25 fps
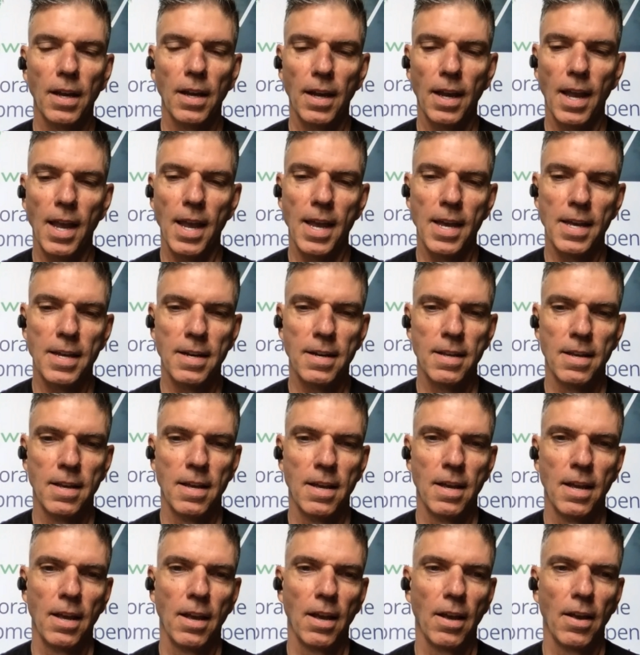And
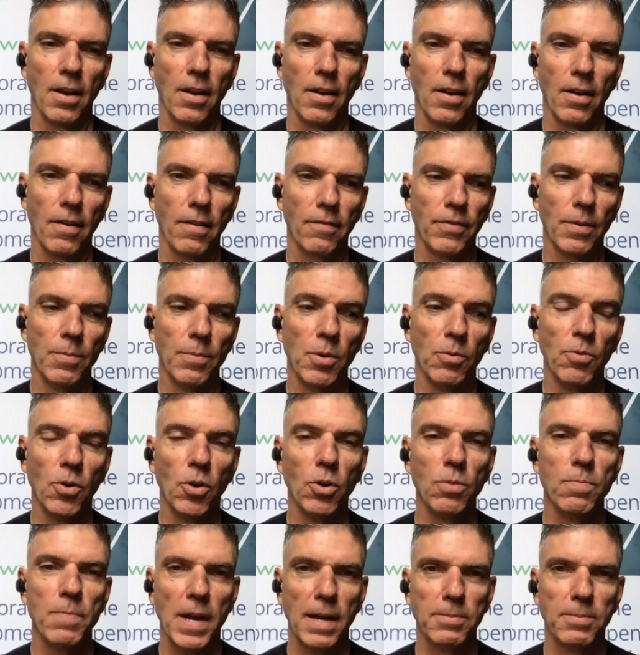from a
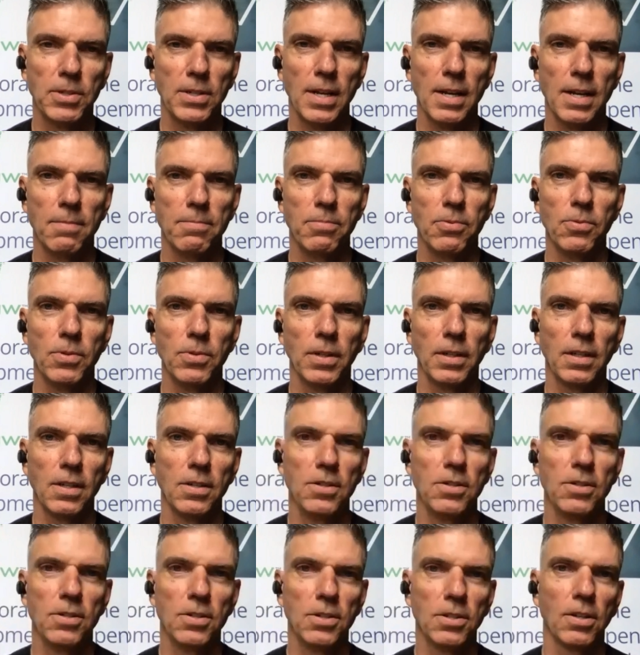roadmap standpoint, can
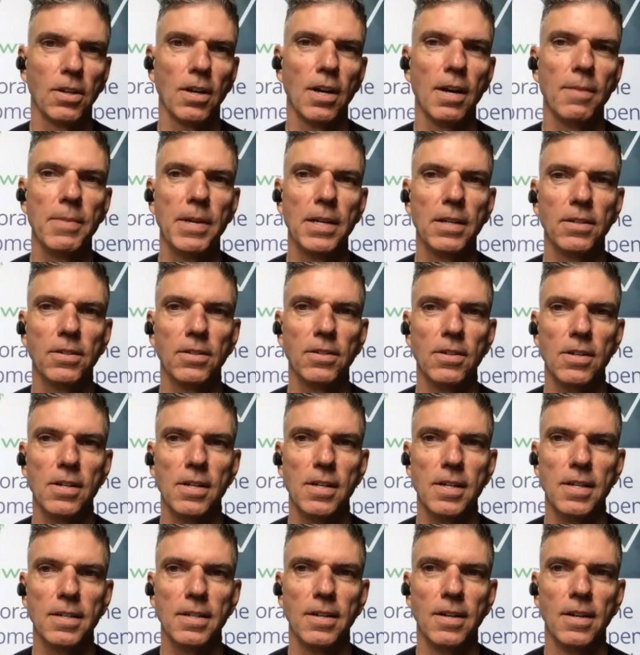you just comment
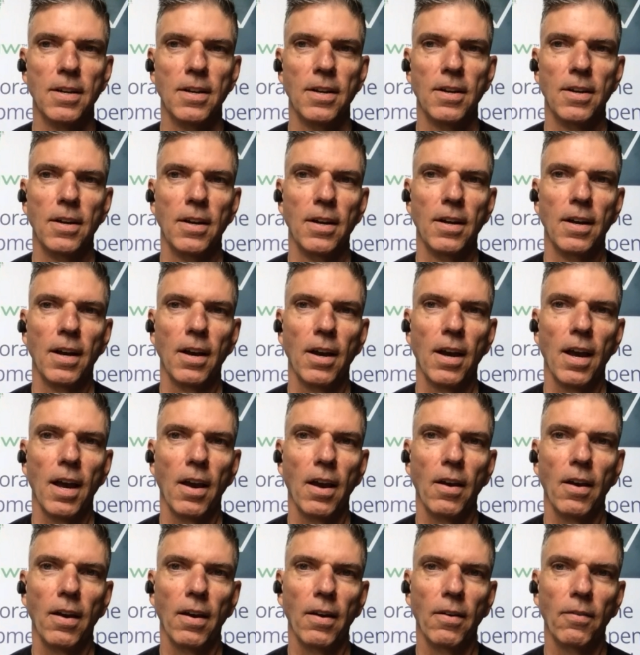on
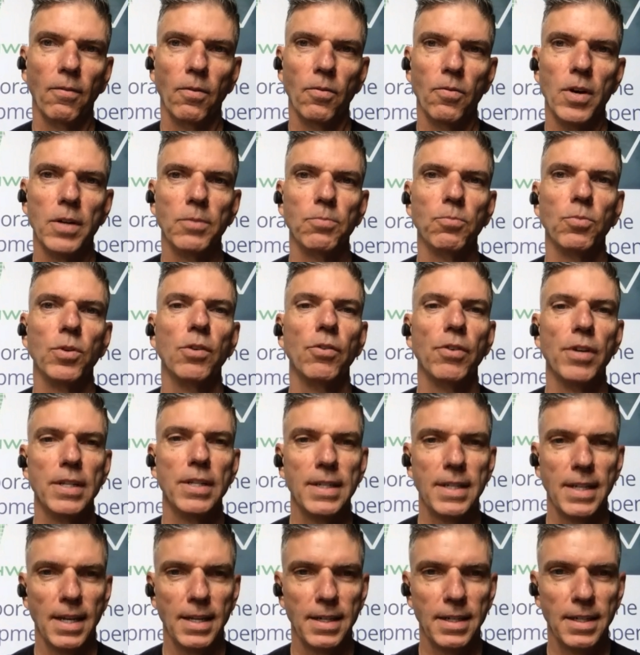what we were
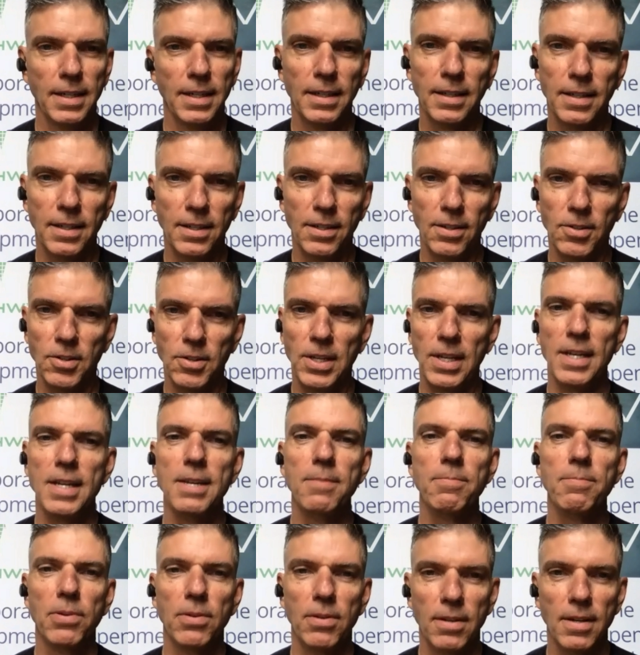intending to
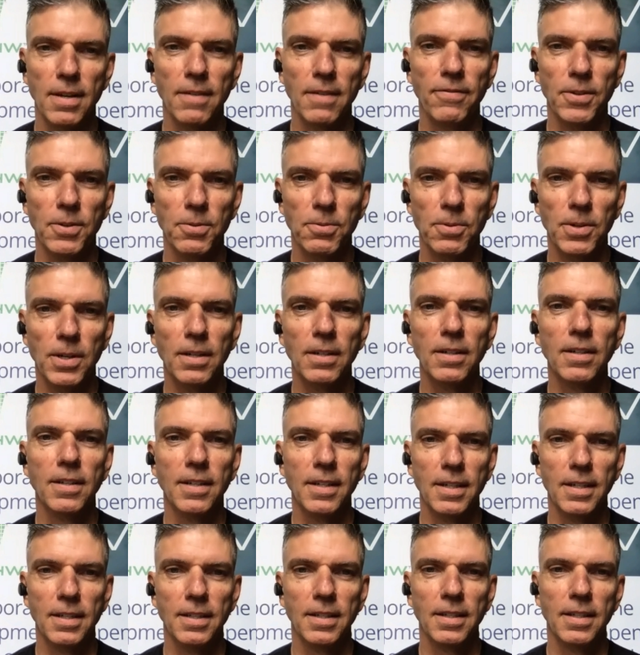keep, if you will,
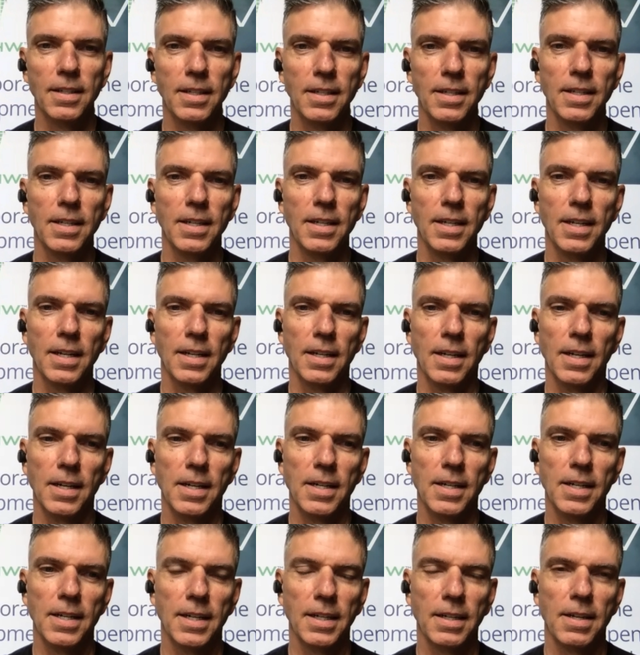in the
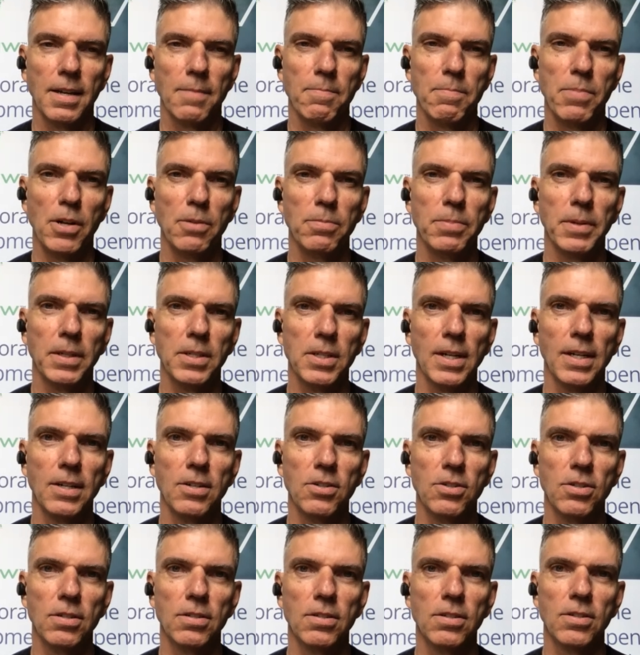PULP
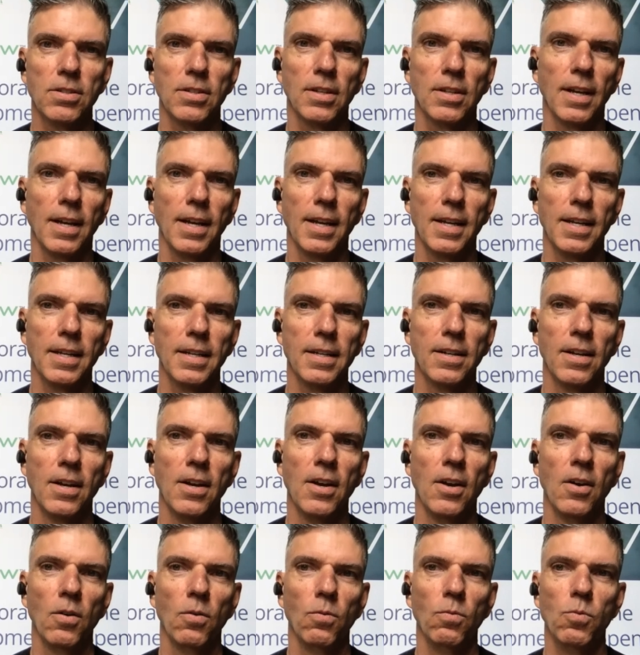extensions, and
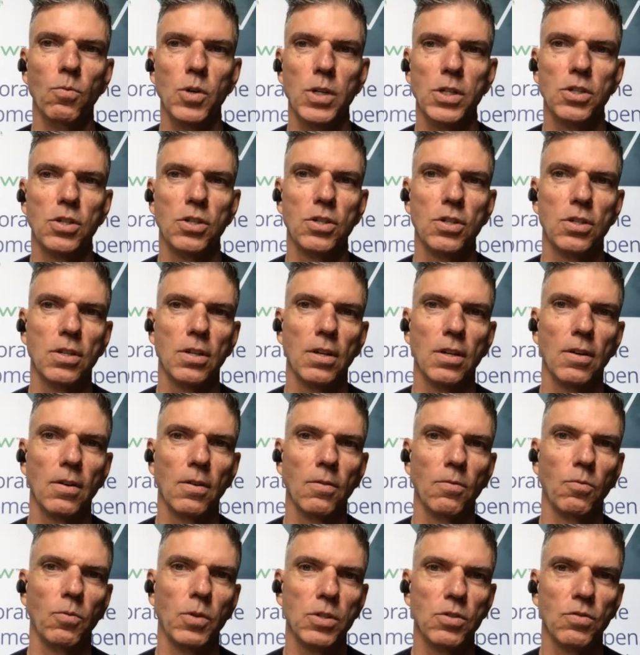
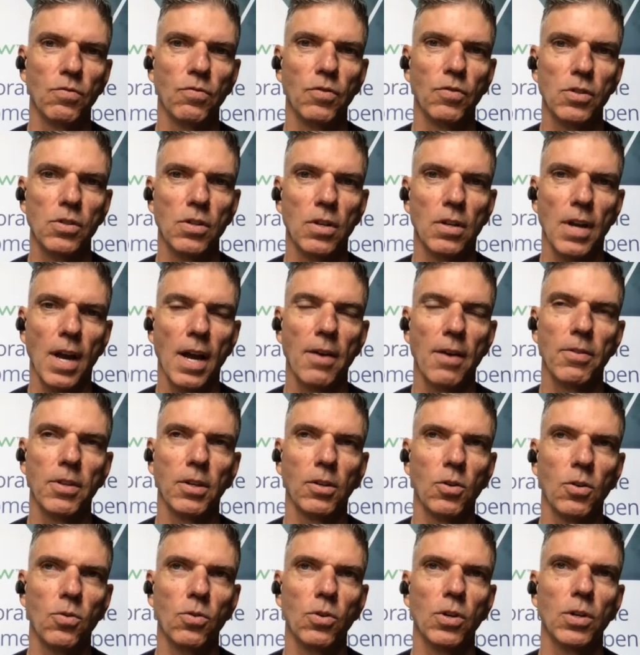how the
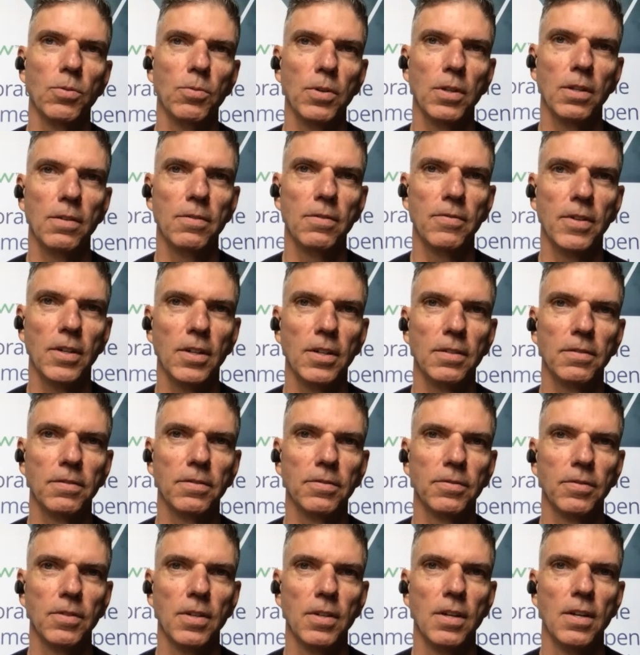core will evolve
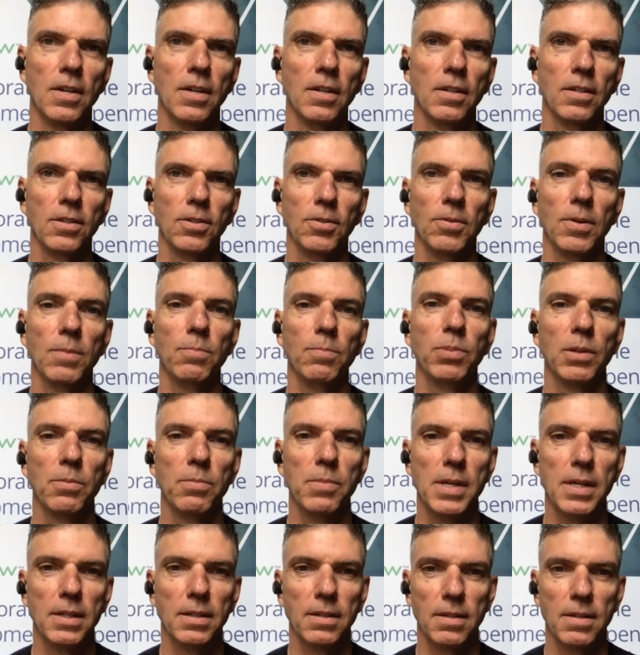to
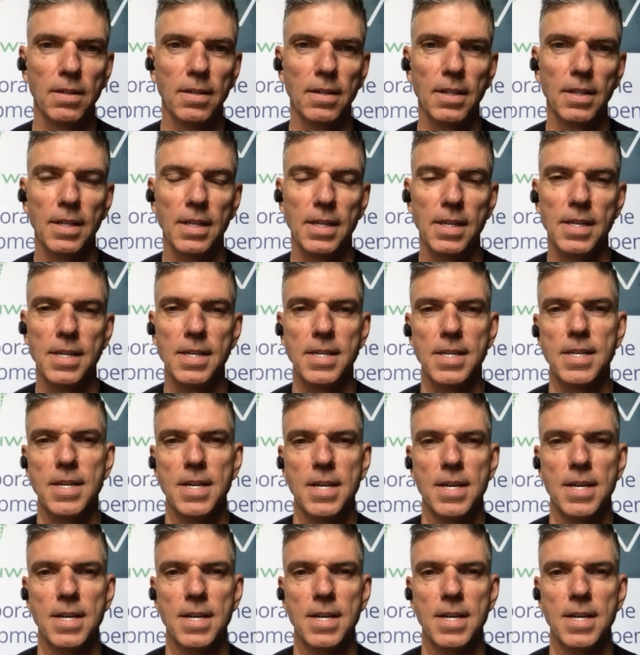implement the